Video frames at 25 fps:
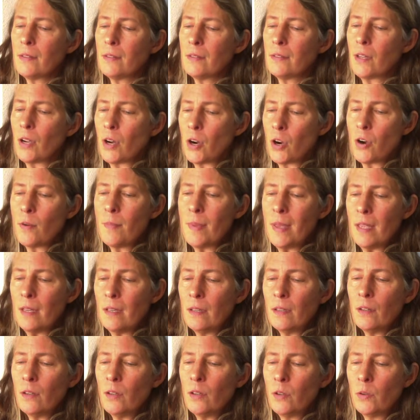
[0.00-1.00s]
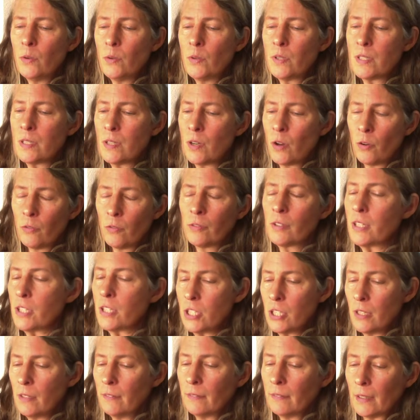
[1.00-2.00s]
The hermit who is an
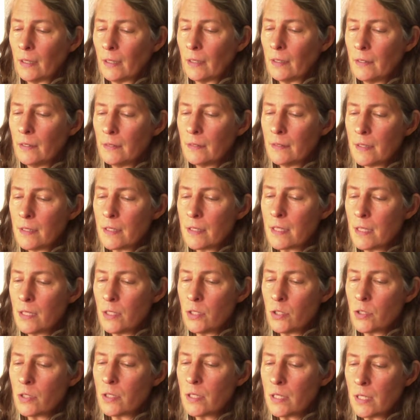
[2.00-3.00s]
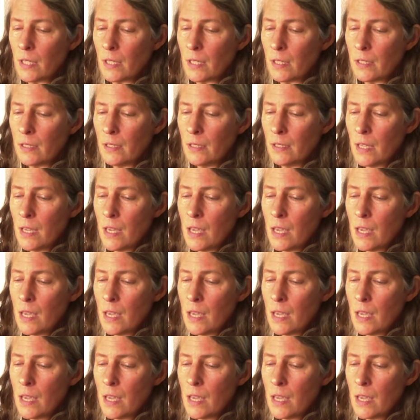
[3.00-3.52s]
overachiever. It's interesting.